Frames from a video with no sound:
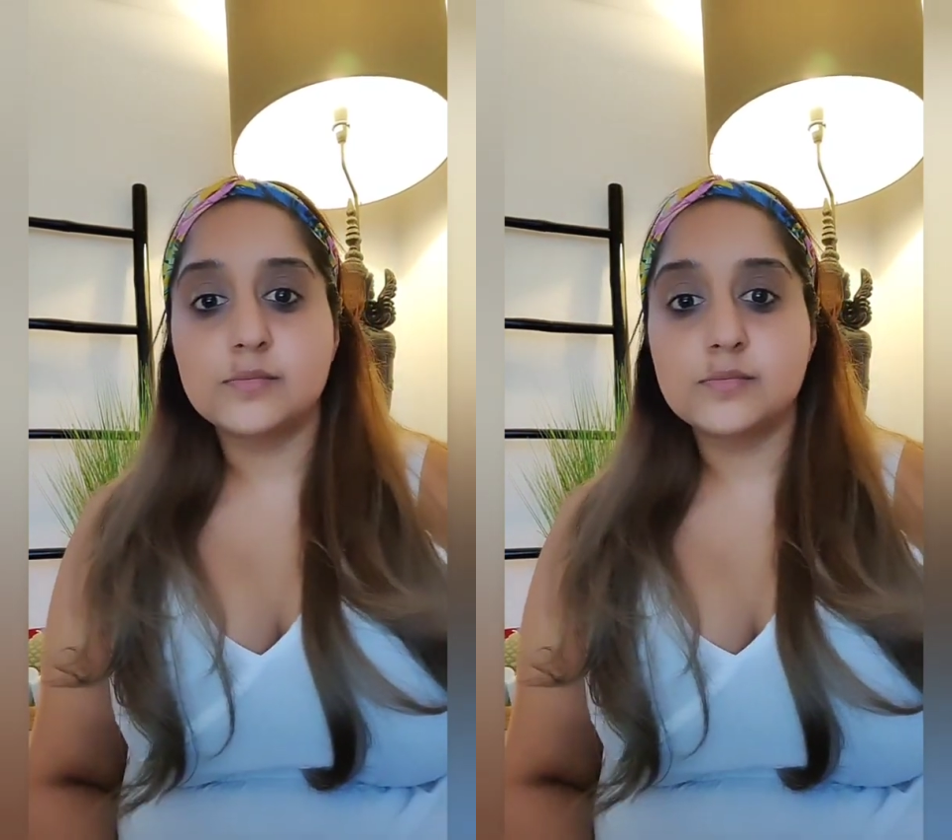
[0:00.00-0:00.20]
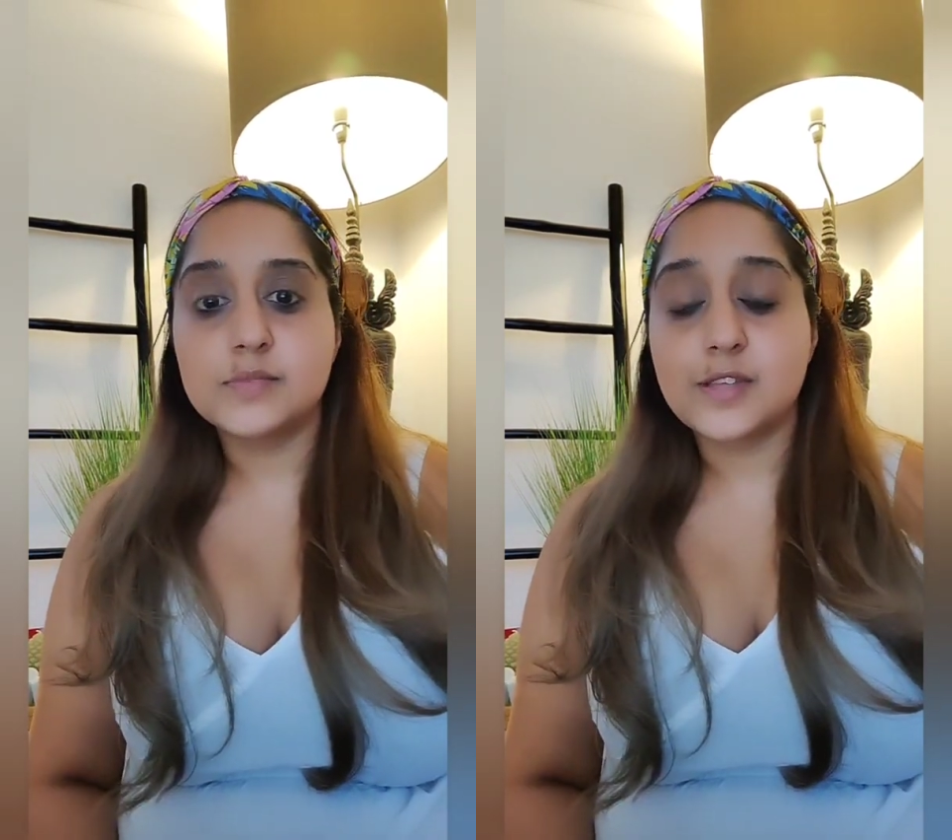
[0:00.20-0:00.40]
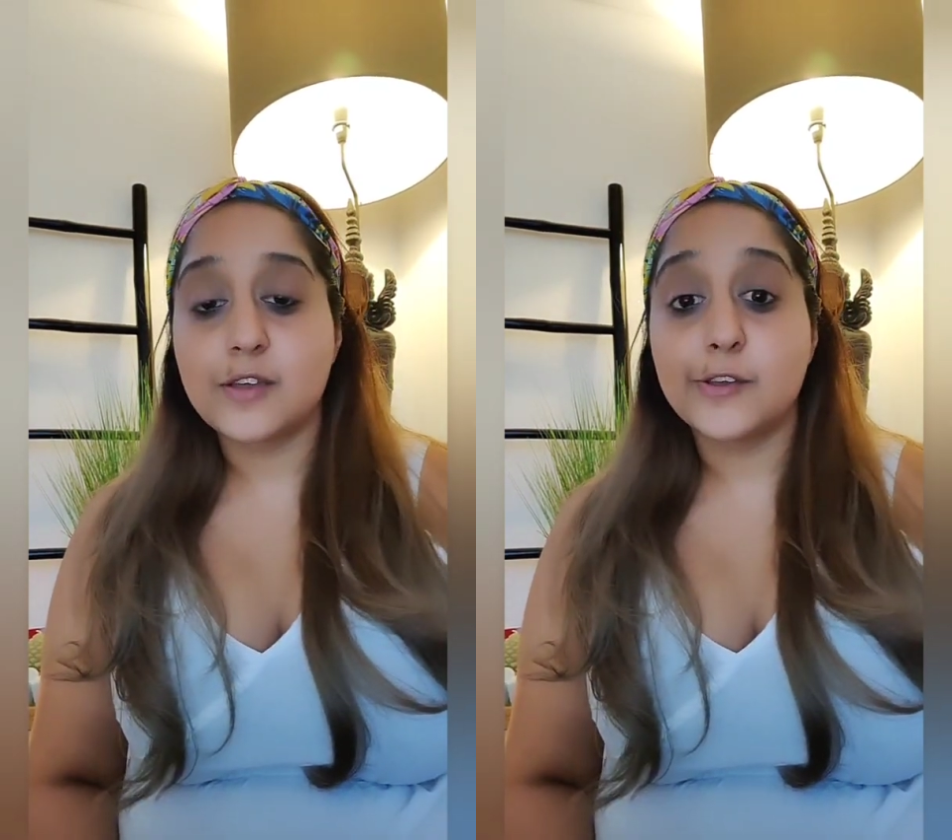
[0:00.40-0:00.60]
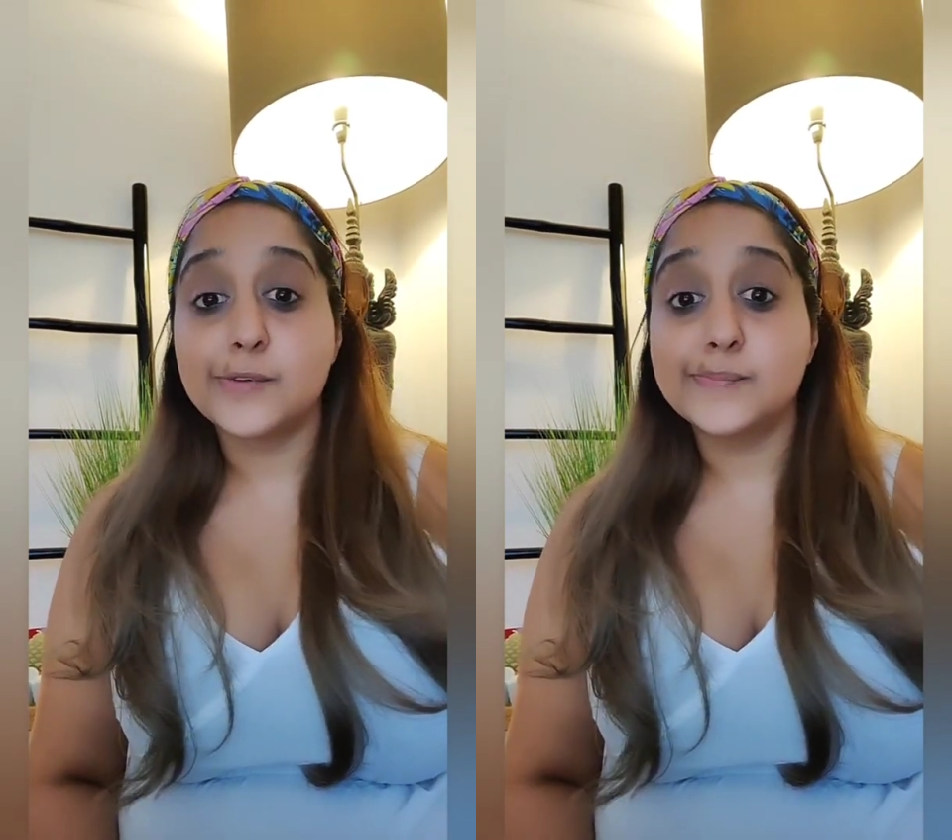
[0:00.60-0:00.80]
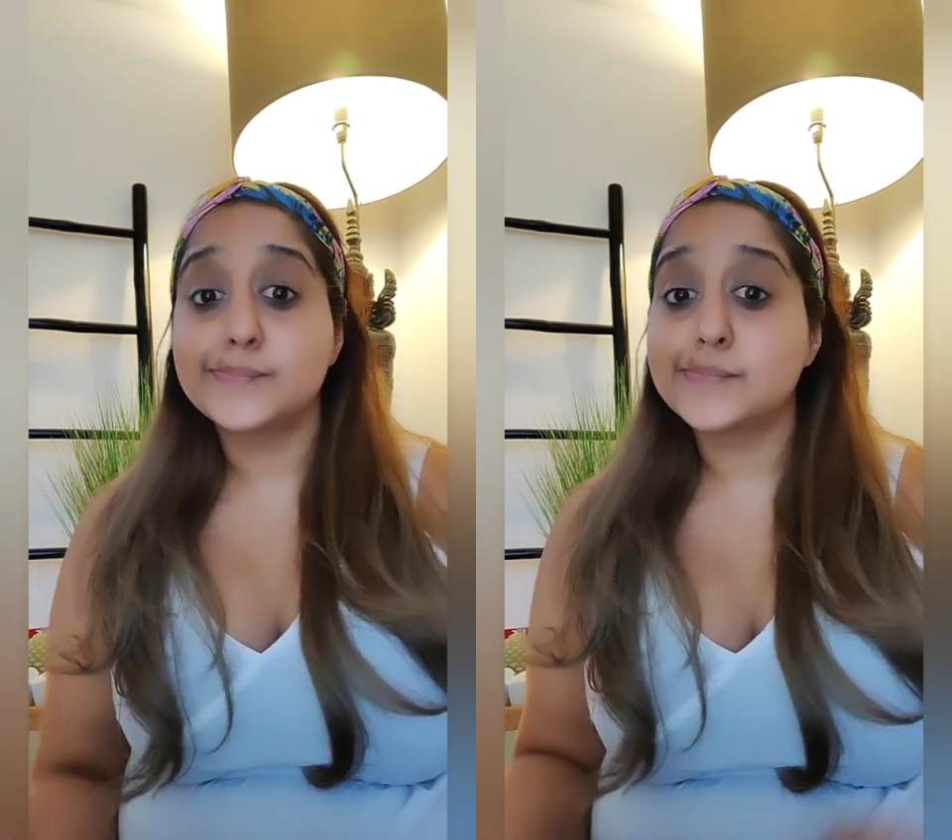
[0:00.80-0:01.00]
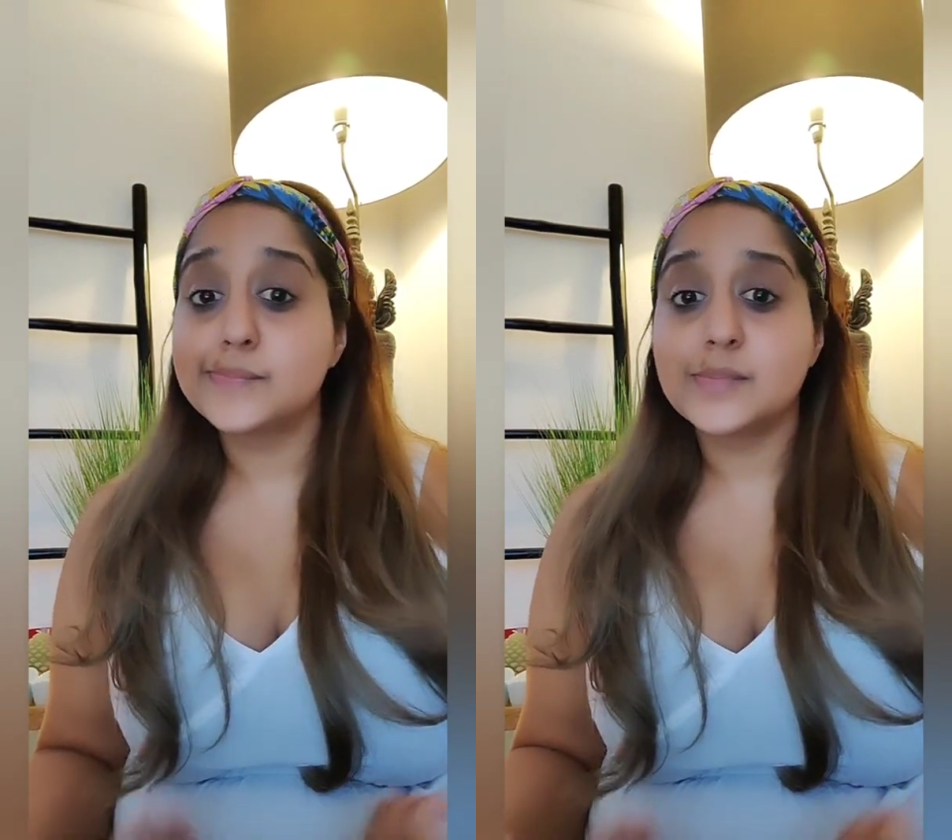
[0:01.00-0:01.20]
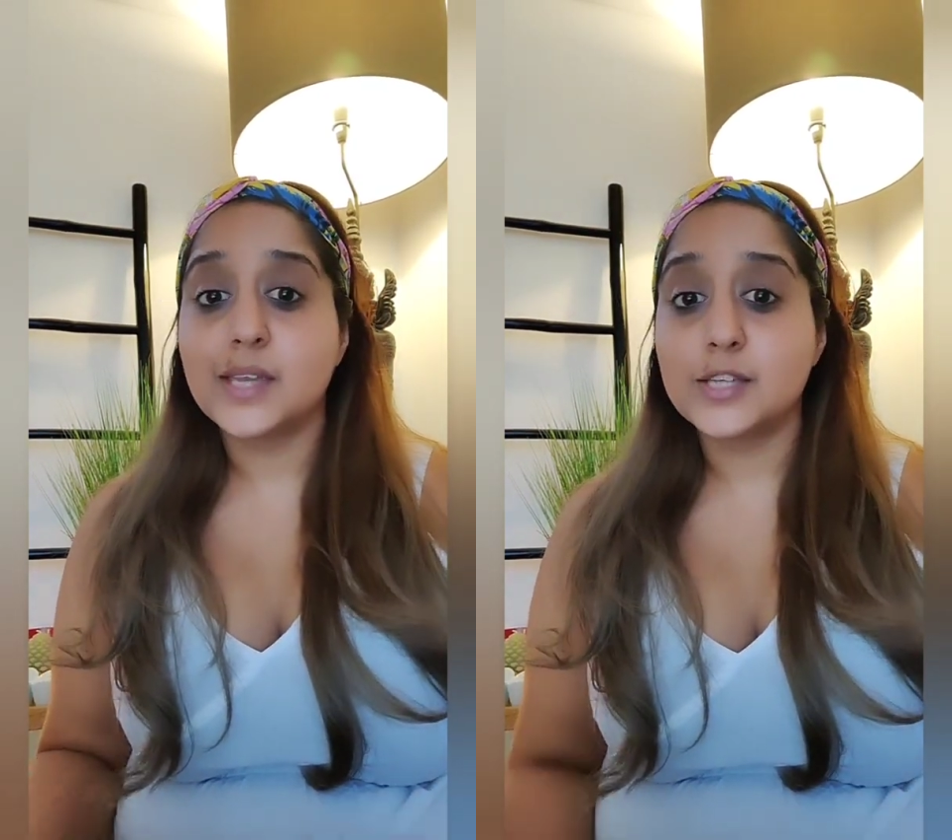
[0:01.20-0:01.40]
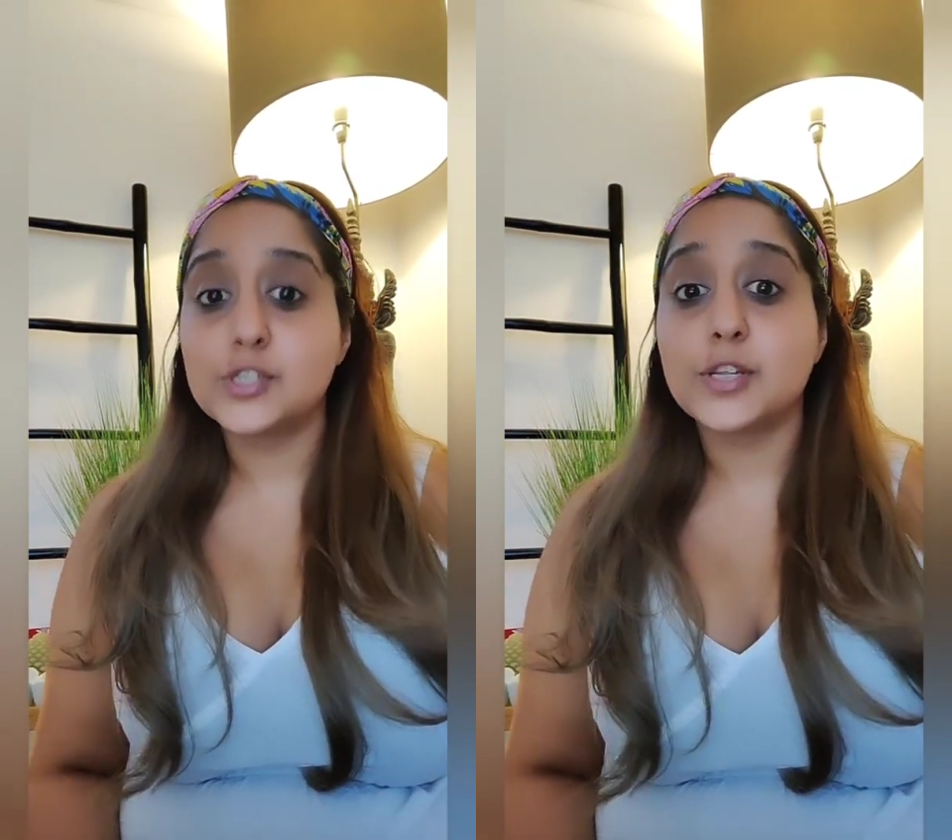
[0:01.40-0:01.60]
So
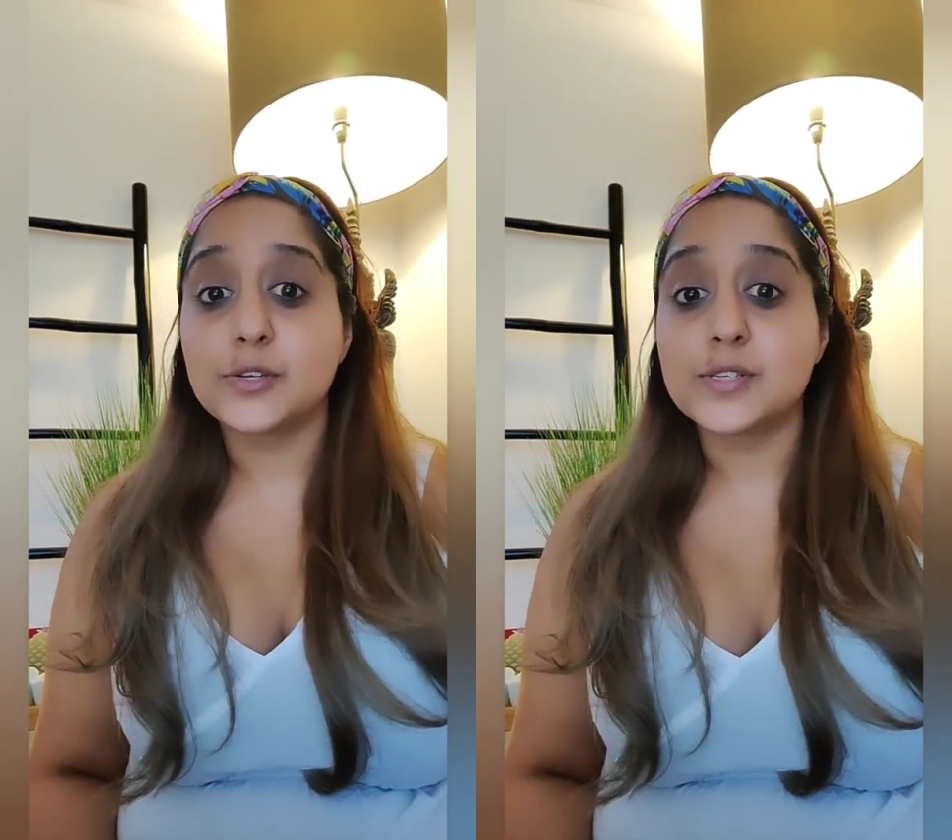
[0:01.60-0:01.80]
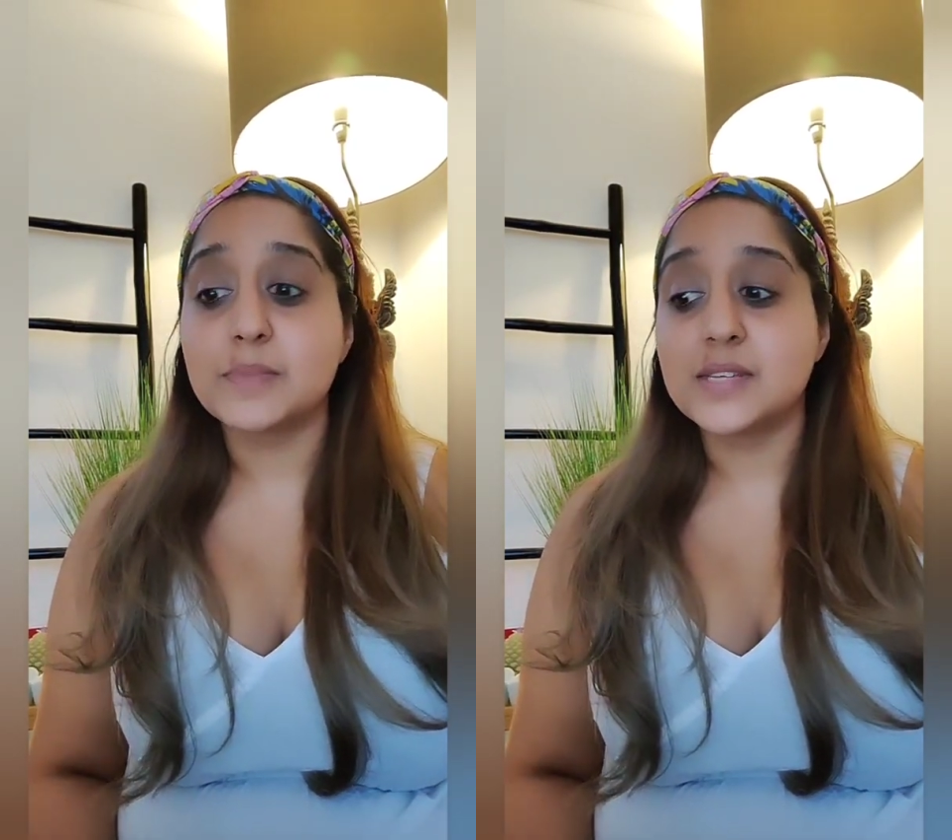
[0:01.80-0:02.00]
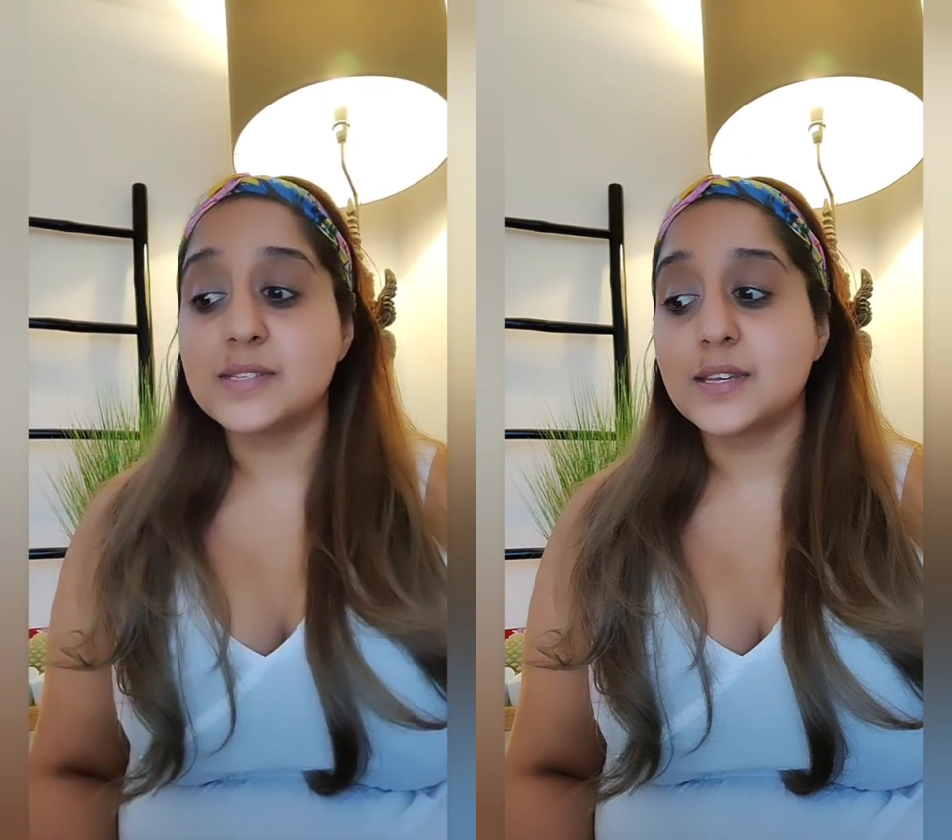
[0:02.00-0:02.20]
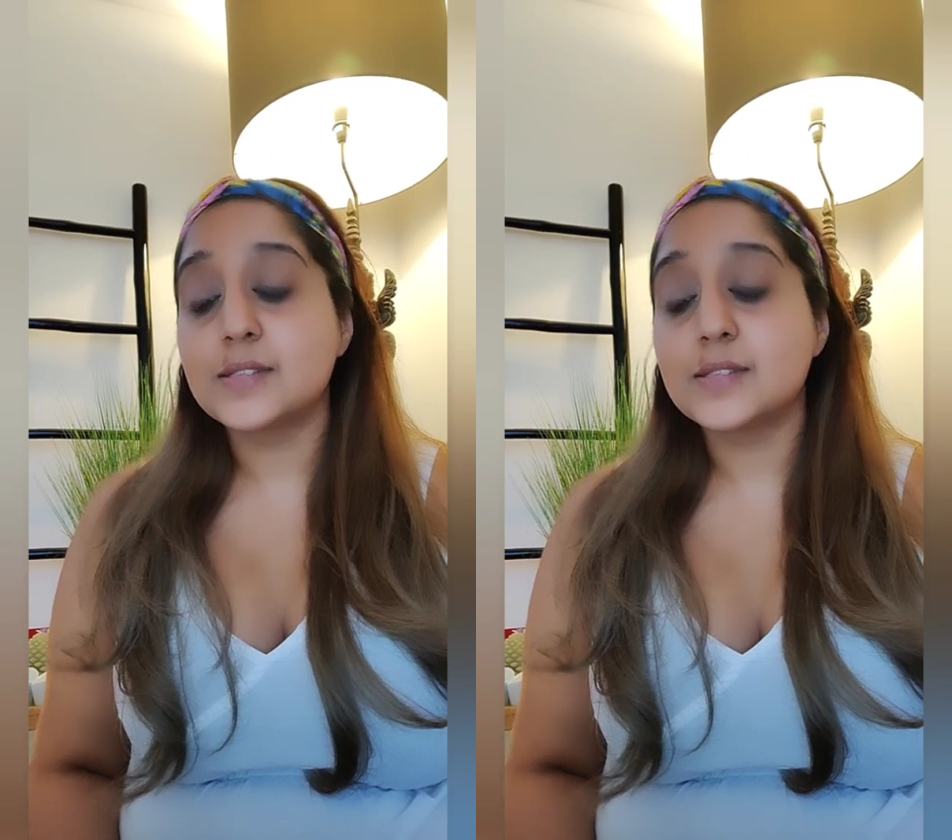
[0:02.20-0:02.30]
yeah, she looks amazing.